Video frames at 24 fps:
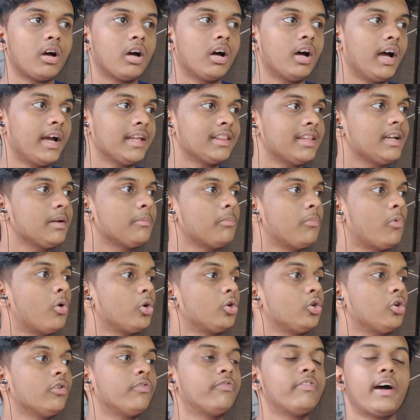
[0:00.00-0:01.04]
I think
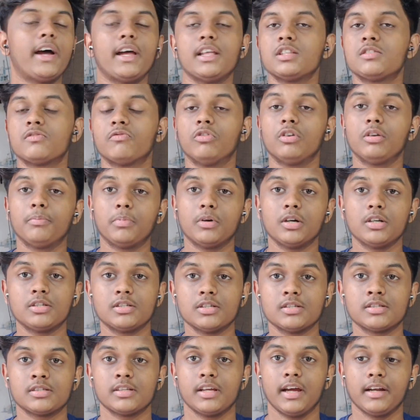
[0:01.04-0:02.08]
Moto fans would
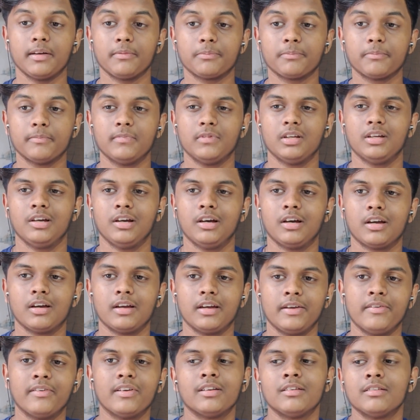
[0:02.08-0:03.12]
purchase that,
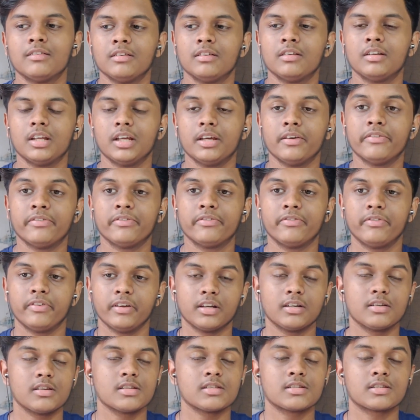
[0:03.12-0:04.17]
even if
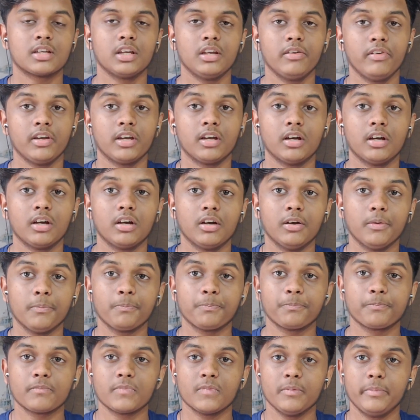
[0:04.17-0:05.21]
it is giving a
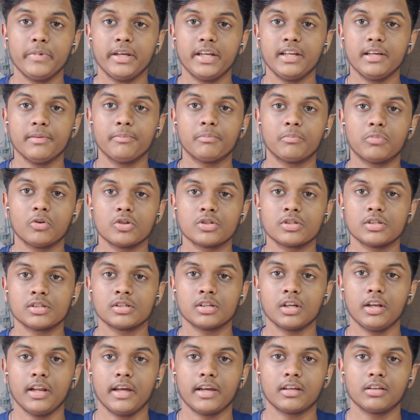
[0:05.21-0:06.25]
medium
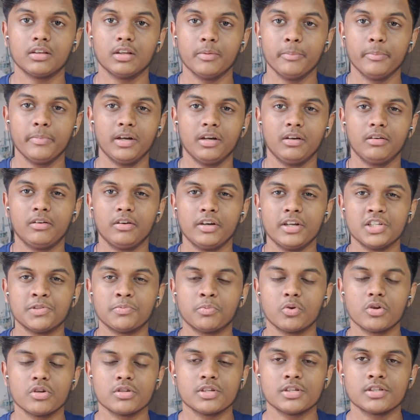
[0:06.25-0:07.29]
processor, like the mid-range
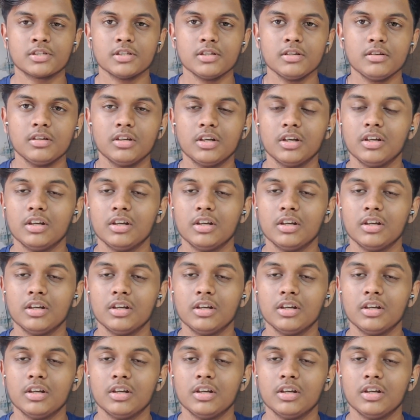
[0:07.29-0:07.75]
processor.